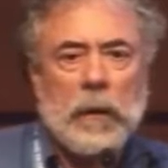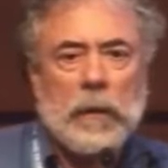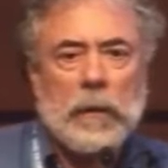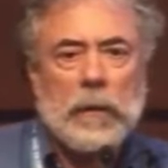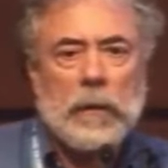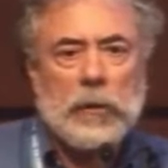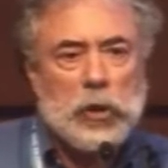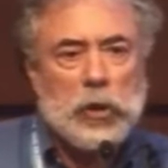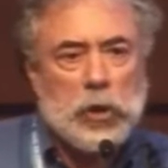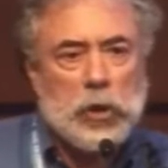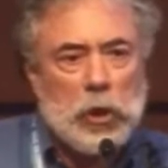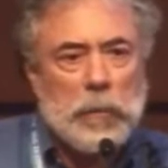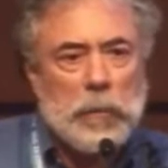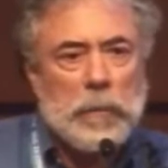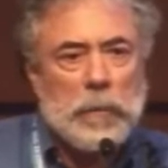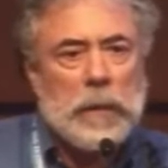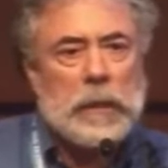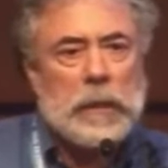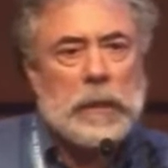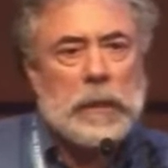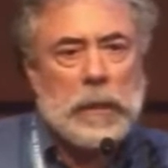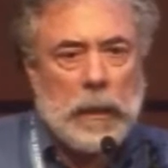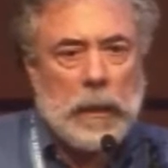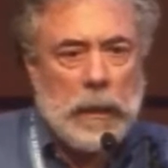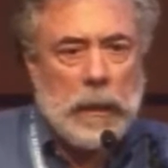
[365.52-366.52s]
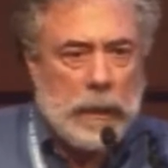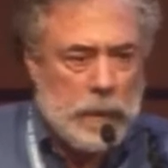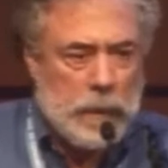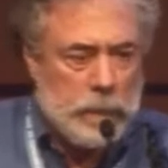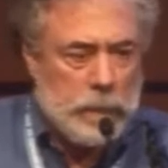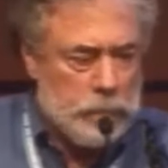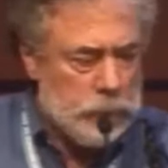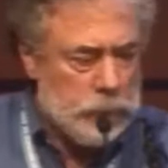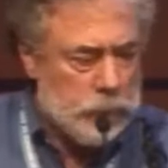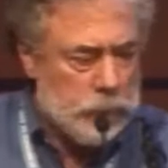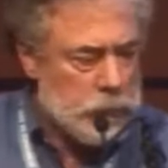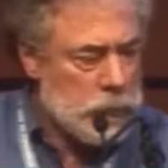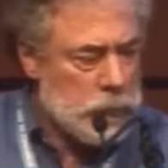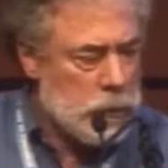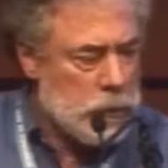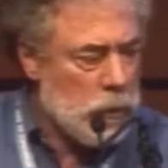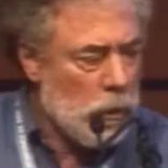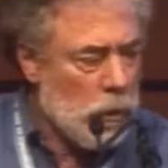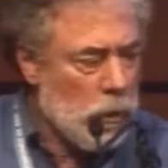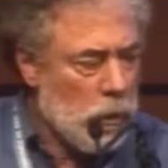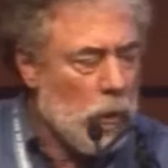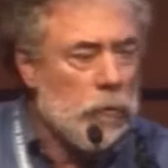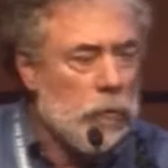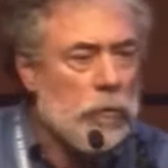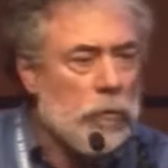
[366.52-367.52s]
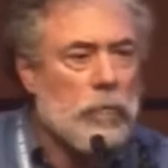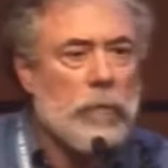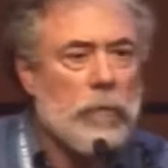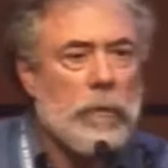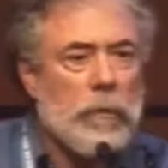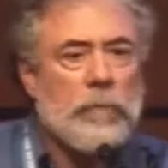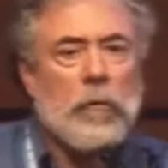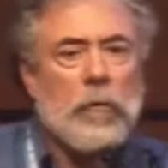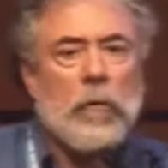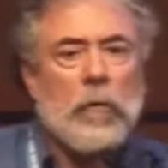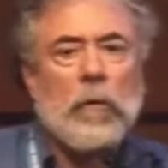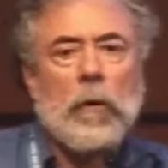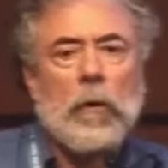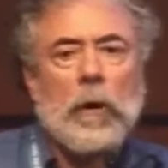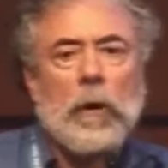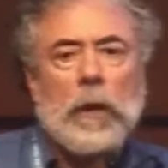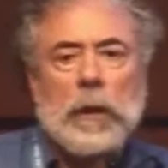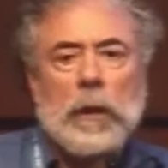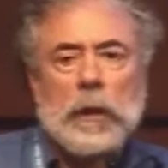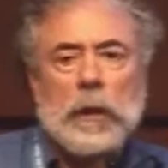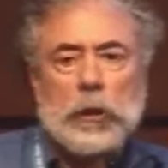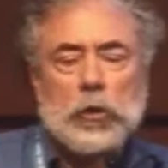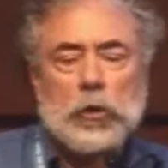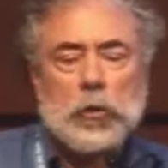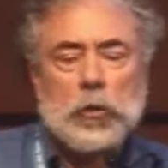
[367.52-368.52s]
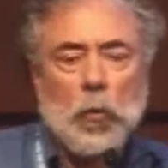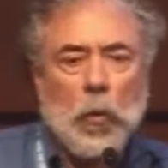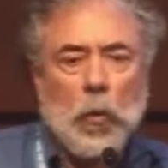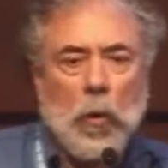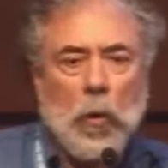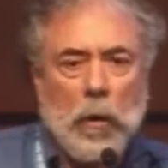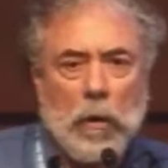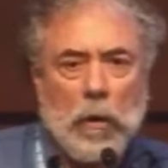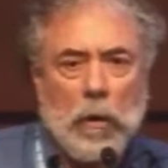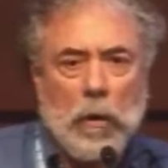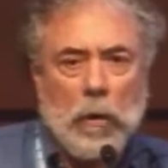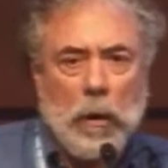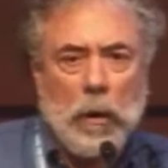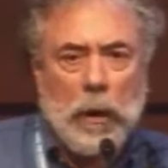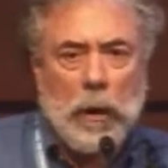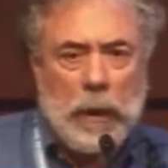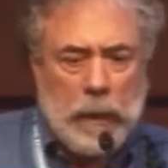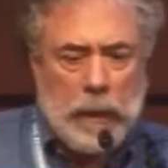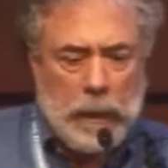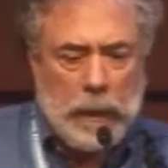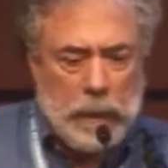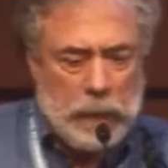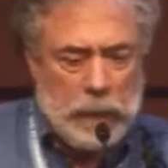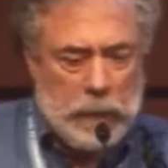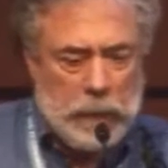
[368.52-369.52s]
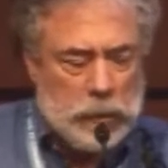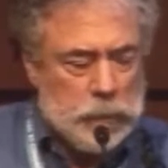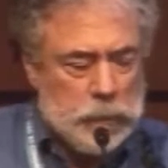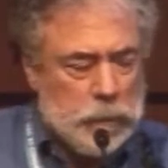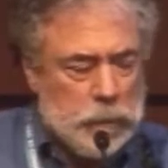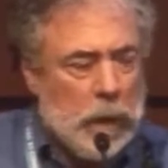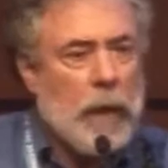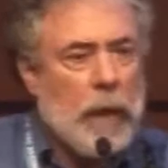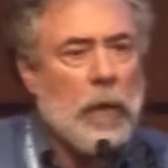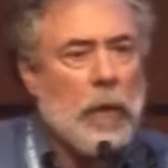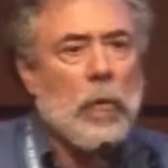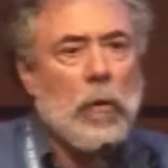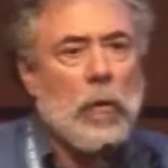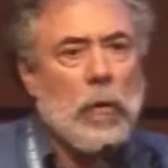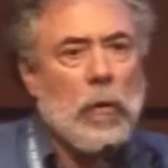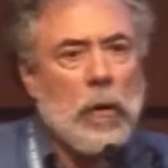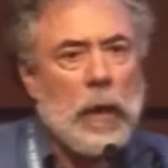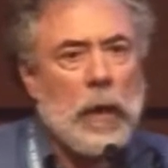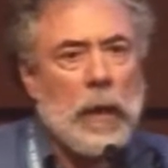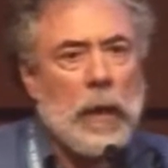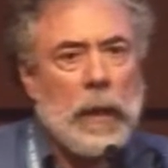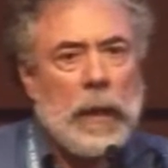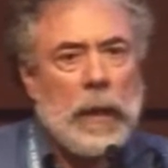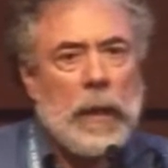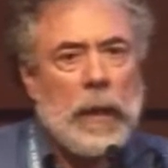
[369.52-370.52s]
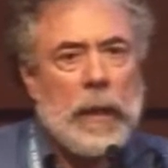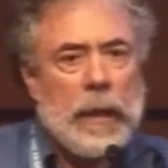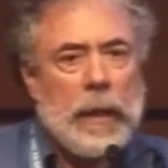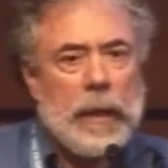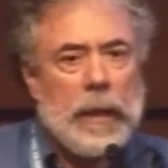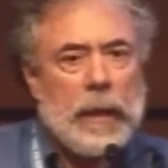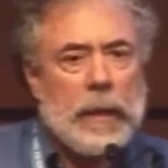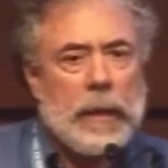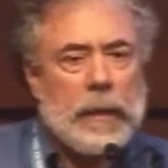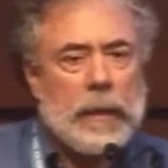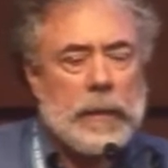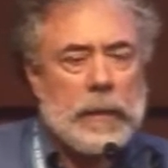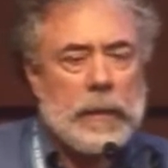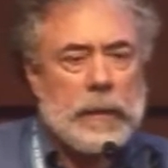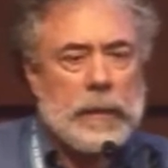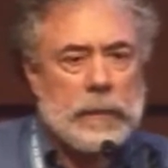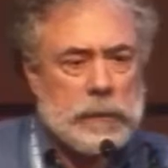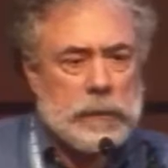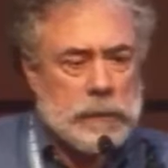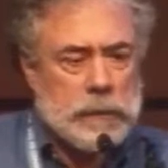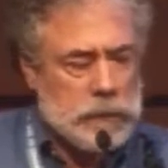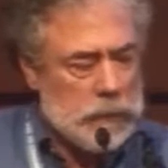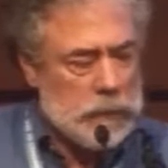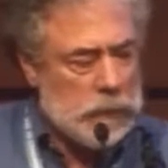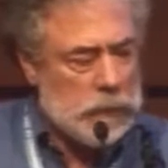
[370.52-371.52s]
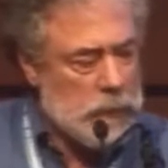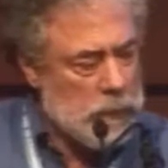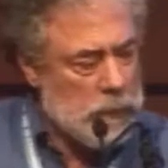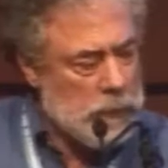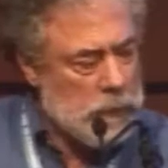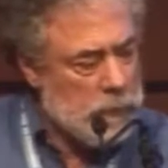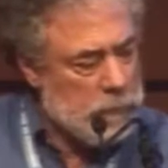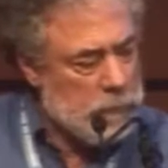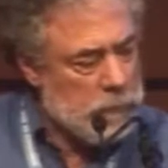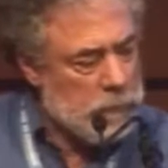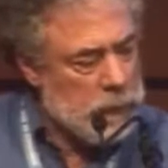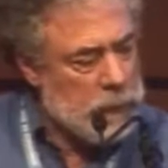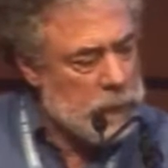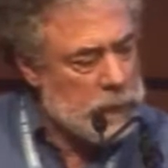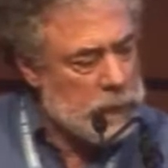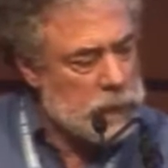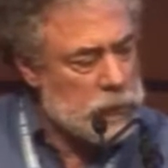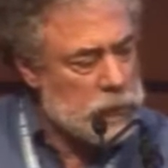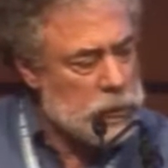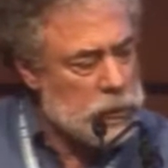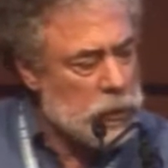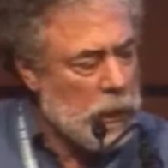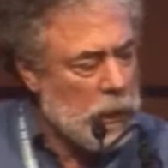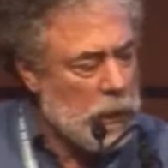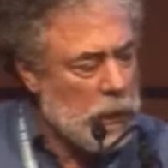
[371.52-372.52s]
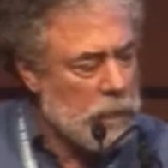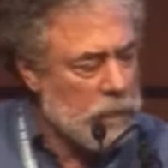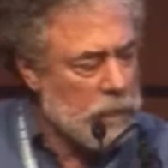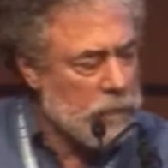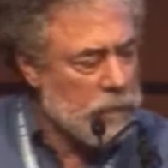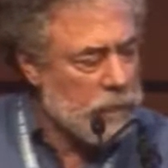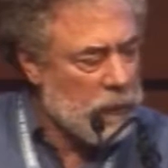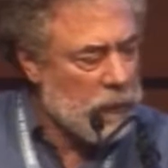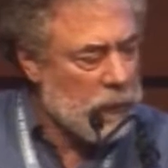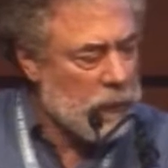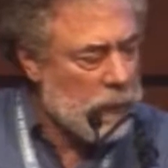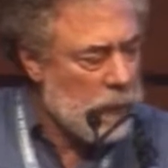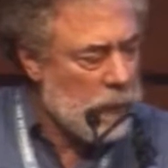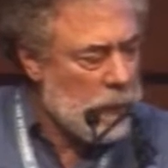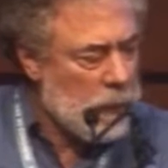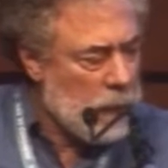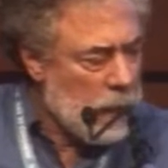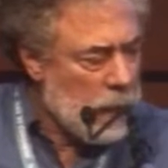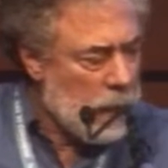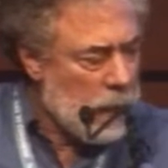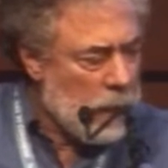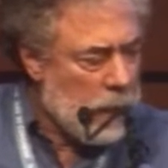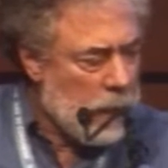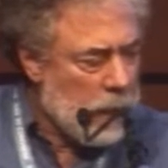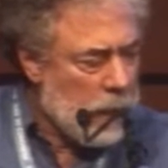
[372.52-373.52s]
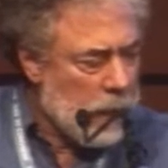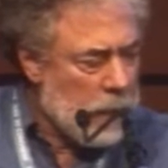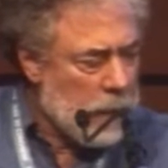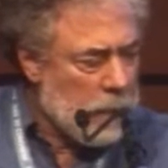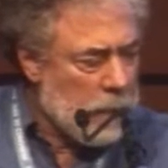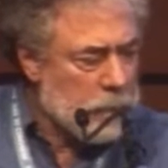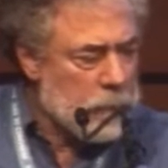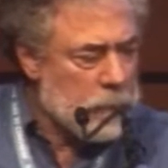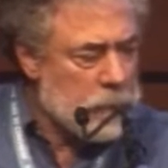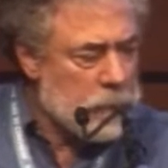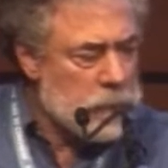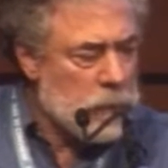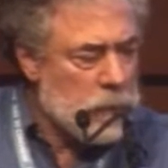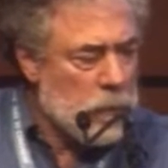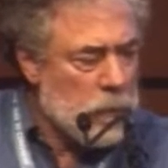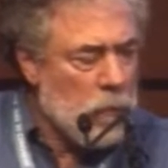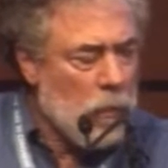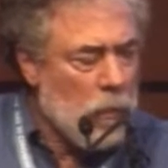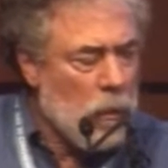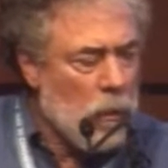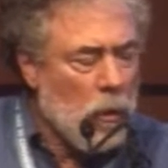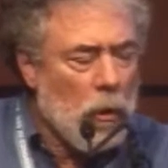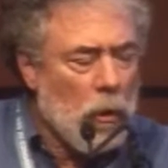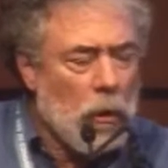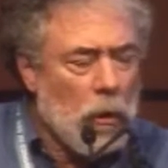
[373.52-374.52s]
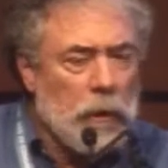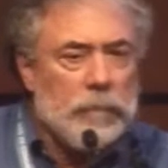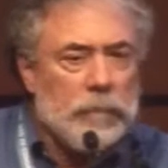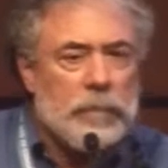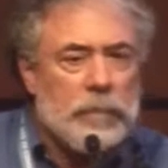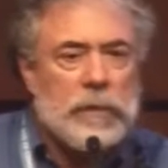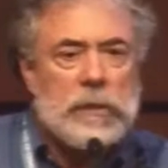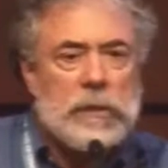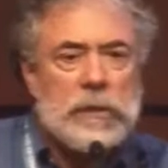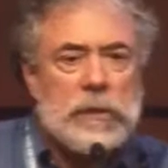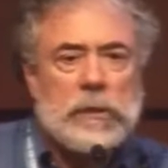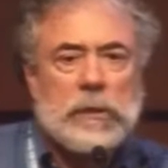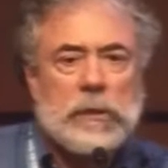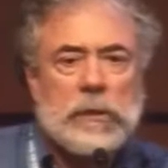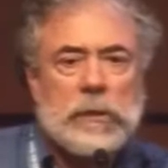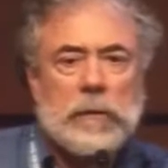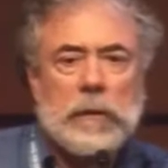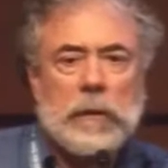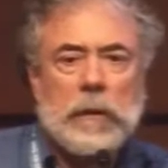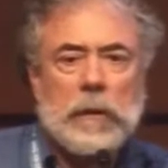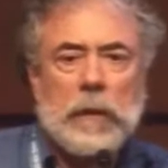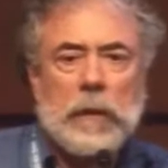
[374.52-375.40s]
legitimate claims on the river, its water, its power, and its geography. So all of this